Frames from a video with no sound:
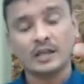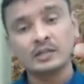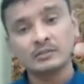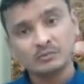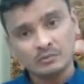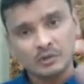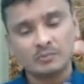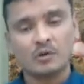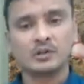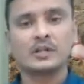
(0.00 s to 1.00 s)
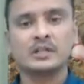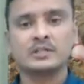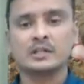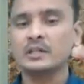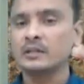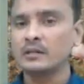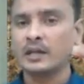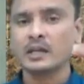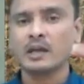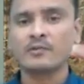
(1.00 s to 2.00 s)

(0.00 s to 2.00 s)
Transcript: Again, important reason. In India, we